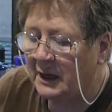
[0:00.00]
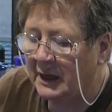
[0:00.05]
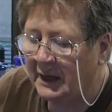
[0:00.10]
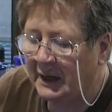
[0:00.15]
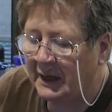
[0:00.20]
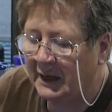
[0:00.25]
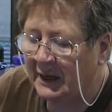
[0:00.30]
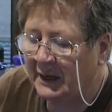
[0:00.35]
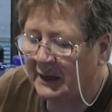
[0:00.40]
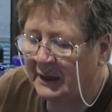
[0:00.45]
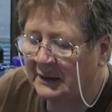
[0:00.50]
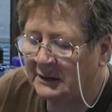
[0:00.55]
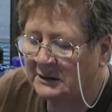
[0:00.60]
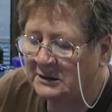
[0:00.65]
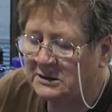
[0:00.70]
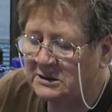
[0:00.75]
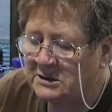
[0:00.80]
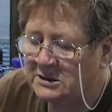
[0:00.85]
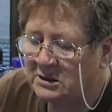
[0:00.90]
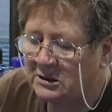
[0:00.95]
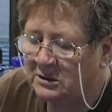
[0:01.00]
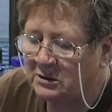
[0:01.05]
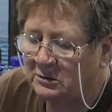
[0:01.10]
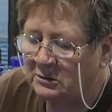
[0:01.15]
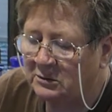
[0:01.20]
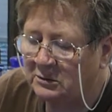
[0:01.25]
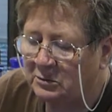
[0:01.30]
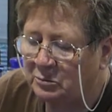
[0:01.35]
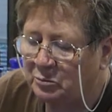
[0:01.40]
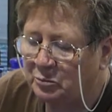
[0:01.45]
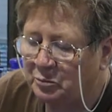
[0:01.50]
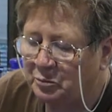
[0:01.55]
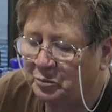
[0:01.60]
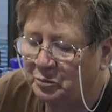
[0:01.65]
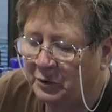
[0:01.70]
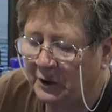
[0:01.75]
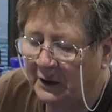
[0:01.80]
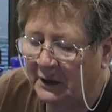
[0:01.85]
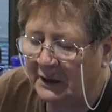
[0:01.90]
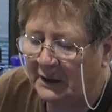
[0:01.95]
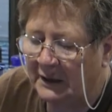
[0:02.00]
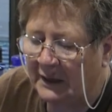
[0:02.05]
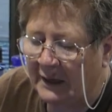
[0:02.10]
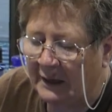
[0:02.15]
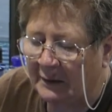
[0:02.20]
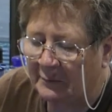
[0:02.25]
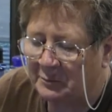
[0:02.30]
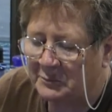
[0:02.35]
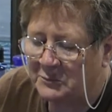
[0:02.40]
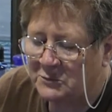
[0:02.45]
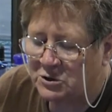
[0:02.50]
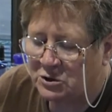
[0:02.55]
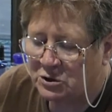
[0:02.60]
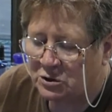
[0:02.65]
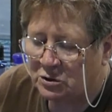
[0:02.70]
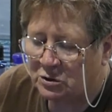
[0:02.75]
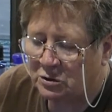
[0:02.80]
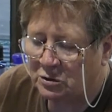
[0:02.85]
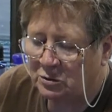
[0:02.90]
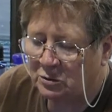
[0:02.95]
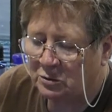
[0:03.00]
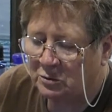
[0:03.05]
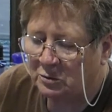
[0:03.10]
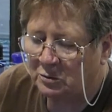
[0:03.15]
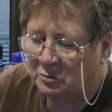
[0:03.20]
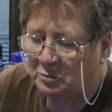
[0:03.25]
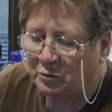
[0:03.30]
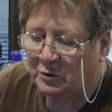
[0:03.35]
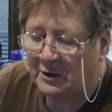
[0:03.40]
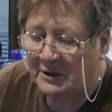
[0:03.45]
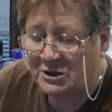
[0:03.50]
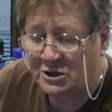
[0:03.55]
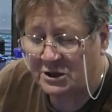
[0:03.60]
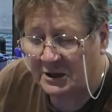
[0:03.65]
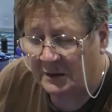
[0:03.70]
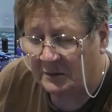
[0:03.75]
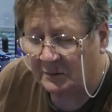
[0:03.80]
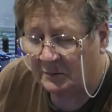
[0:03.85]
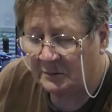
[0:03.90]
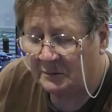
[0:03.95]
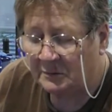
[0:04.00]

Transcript: and bring it up to pressure.